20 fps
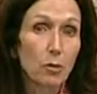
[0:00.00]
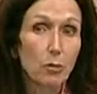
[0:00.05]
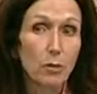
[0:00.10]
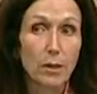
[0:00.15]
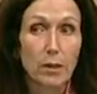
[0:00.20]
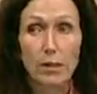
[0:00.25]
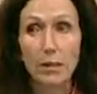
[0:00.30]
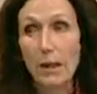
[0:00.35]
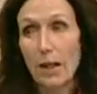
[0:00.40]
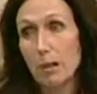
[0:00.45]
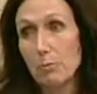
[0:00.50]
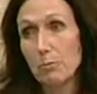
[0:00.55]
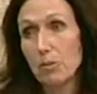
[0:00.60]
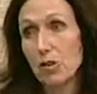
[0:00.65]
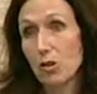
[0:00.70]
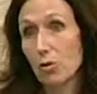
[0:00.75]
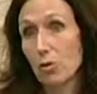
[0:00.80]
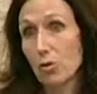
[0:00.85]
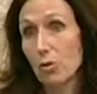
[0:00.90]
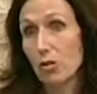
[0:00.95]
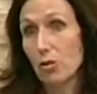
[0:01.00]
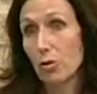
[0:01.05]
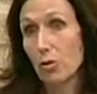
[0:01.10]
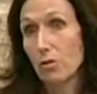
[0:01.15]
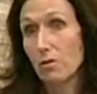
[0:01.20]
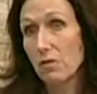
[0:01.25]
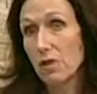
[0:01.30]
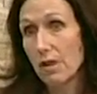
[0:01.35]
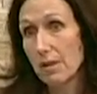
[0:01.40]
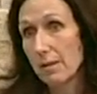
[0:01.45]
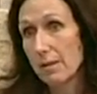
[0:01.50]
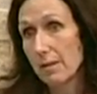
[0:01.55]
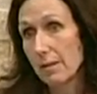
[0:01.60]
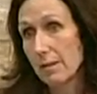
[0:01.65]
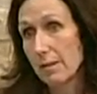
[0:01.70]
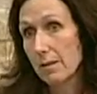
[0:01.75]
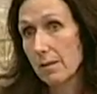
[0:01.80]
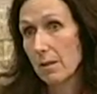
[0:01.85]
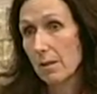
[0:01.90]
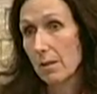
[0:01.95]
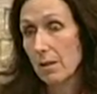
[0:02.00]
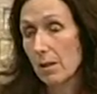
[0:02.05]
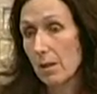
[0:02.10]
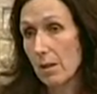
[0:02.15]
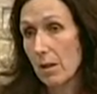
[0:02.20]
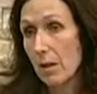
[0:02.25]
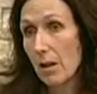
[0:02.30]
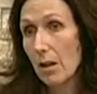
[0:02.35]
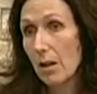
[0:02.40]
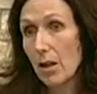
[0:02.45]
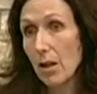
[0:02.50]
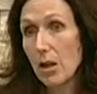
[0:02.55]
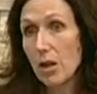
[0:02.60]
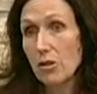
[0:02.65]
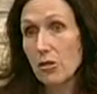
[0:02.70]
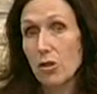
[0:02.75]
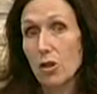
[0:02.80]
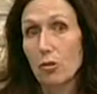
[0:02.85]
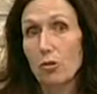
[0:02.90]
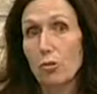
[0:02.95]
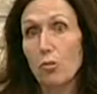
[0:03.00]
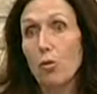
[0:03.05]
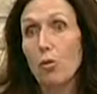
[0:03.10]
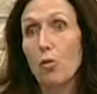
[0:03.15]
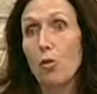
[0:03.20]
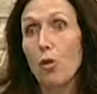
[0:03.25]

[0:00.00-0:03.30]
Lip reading: when it comes to restorative justice. So